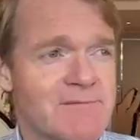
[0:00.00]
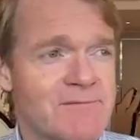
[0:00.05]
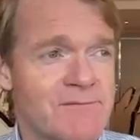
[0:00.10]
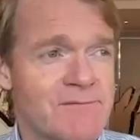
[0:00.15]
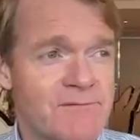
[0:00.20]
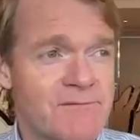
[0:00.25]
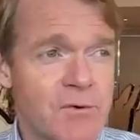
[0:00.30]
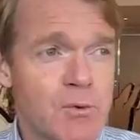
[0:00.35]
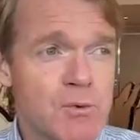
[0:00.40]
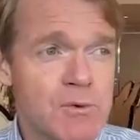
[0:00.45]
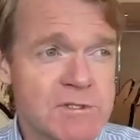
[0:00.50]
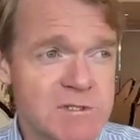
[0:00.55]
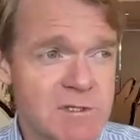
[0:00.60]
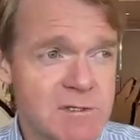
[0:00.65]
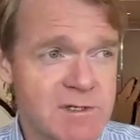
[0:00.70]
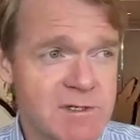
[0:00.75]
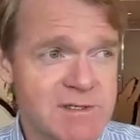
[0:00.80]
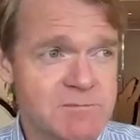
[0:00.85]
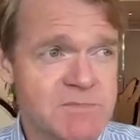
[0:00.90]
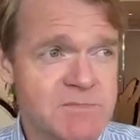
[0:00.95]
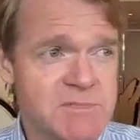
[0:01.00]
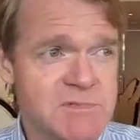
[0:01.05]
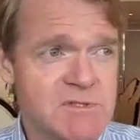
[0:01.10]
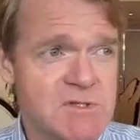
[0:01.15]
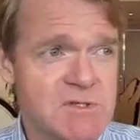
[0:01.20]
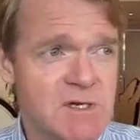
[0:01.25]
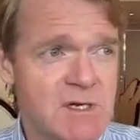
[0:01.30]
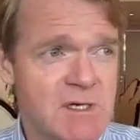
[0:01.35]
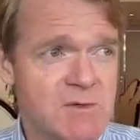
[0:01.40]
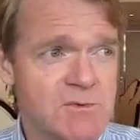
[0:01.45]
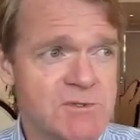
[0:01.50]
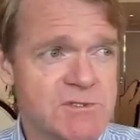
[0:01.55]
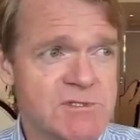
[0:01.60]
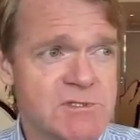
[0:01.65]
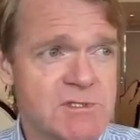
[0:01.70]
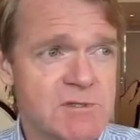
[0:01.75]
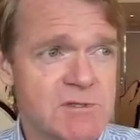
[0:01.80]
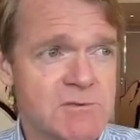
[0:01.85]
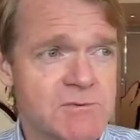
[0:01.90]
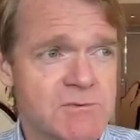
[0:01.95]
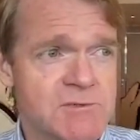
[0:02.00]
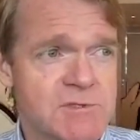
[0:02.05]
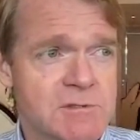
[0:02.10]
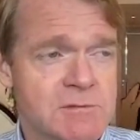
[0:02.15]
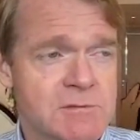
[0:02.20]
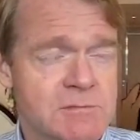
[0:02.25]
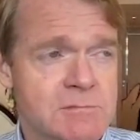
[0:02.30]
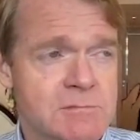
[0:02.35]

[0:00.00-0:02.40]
4 times I was told,